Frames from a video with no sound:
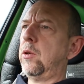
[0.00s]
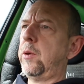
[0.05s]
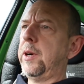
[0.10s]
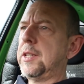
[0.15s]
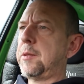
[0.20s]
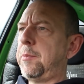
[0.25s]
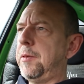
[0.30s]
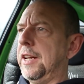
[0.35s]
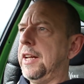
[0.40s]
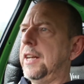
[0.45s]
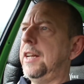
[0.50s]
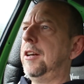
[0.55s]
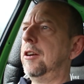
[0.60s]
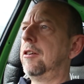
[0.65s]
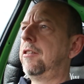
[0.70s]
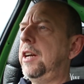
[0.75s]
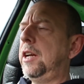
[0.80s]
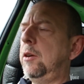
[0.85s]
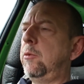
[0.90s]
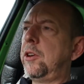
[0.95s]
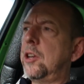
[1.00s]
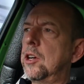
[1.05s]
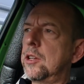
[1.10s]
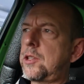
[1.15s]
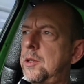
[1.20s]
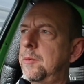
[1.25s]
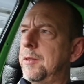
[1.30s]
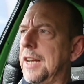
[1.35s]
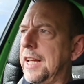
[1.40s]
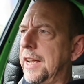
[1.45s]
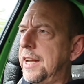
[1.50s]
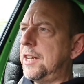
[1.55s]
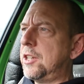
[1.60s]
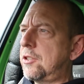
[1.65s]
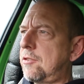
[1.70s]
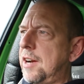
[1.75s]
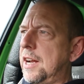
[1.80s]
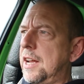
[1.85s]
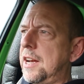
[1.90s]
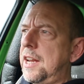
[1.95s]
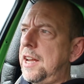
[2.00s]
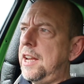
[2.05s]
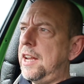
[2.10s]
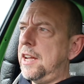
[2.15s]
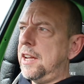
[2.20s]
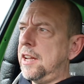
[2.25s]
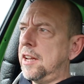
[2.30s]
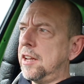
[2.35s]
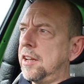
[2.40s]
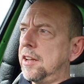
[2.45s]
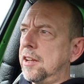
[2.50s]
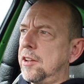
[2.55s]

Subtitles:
always bloody lorry. We've got some lanes around here,